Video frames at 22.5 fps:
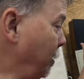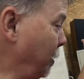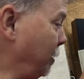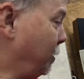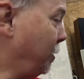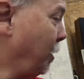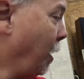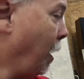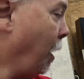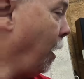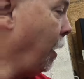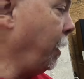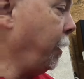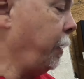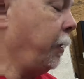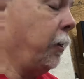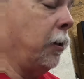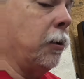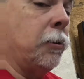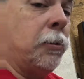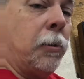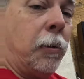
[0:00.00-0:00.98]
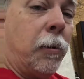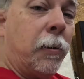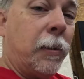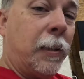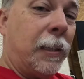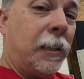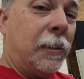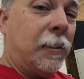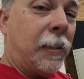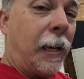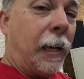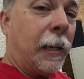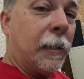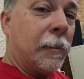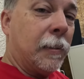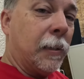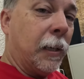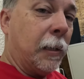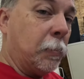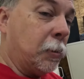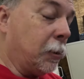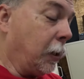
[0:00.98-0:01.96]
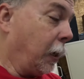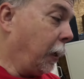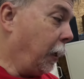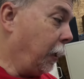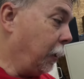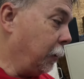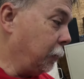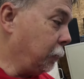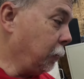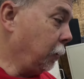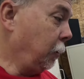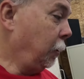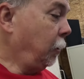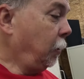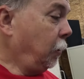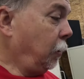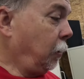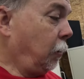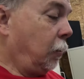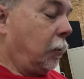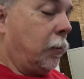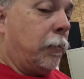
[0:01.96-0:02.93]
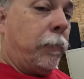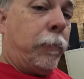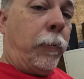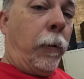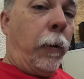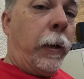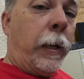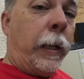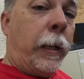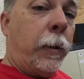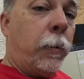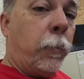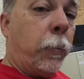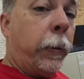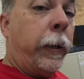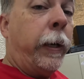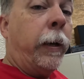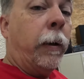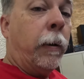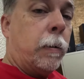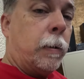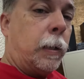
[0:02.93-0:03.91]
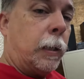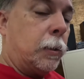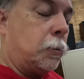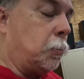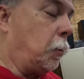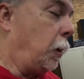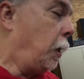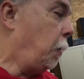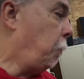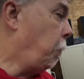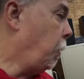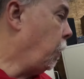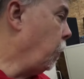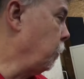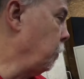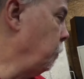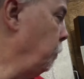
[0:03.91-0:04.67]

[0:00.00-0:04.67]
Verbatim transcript: The tires are the exact same size, front and rear. That's why I bought